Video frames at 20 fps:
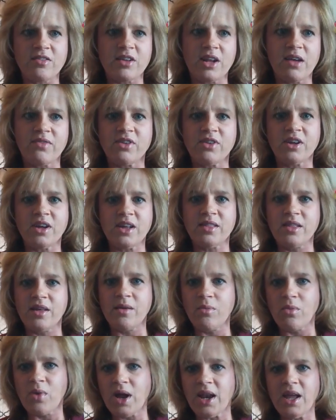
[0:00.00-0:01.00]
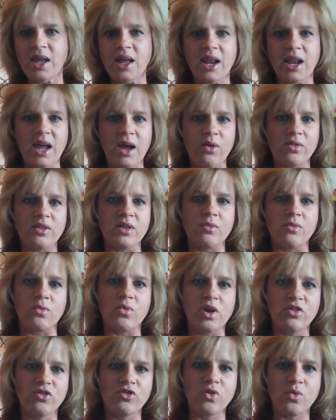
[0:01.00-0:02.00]
I'd have to get them ready and out and then
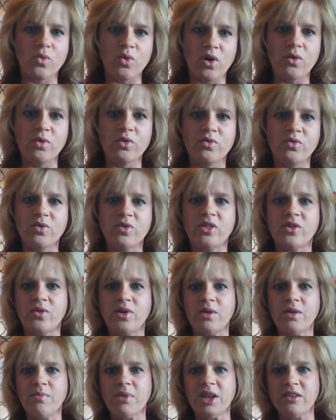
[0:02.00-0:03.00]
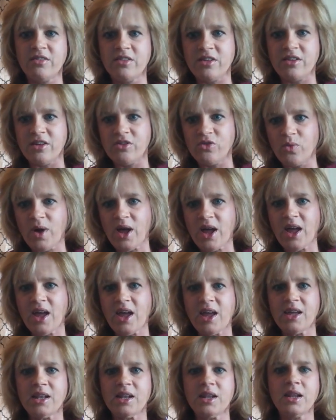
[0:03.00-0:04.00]
rush to work, which was 30 minutes each
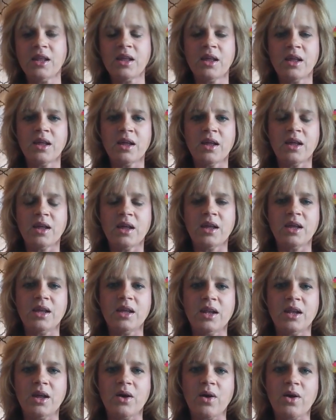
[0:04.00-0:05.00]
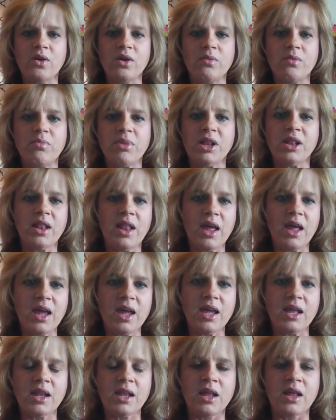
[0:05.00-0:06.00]
way. And, I couldn't be
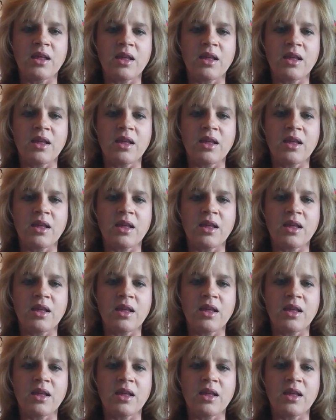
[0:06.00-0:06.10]
late.